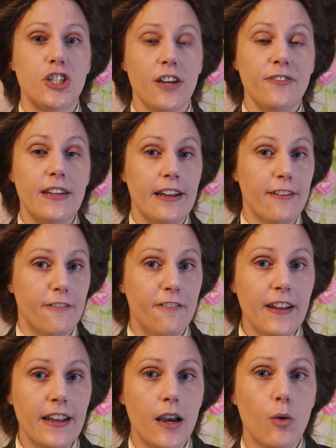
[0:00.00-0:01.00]
shifting in
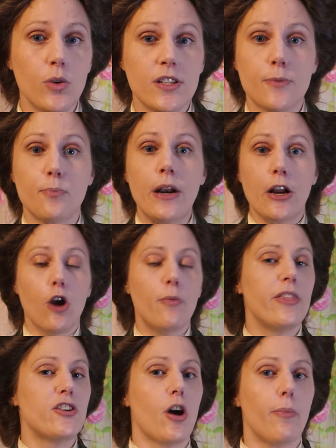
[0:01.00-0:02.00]
fear would spring
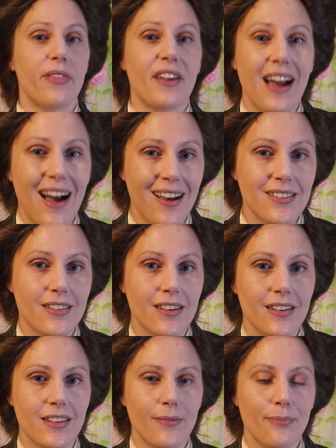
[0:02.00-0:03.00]
open the top of the
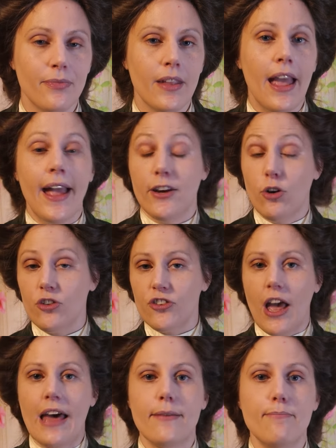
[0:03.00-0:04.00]
casket. It
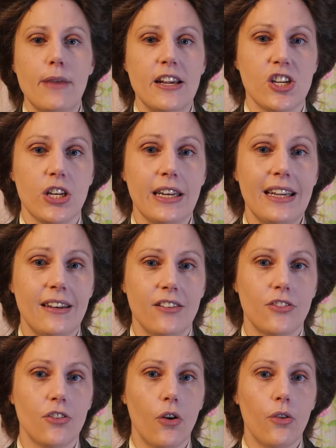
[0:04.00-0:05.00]
also had a mesh lid
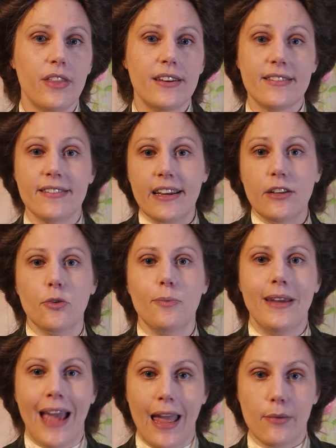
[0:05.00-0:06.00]
so the deceased would
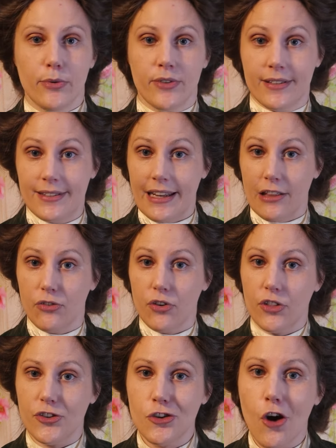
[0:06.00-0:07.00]
be able to see
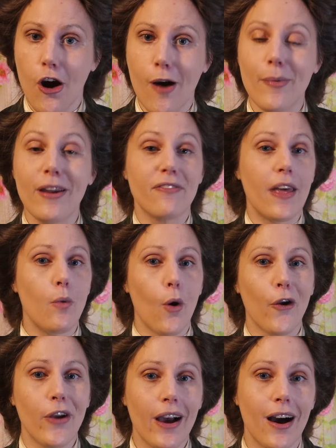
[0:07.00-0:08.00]
through the top if they
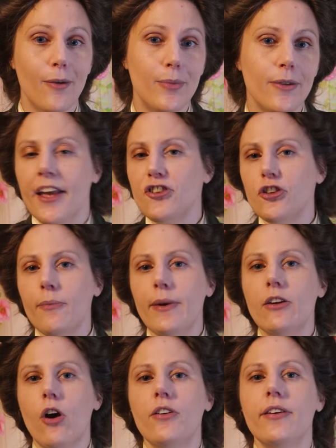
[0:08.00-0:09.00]
woke up. It should
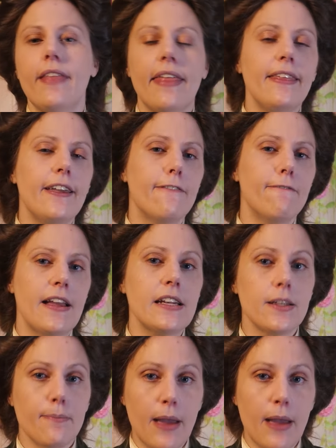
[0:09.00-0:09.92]
be noted that the inventor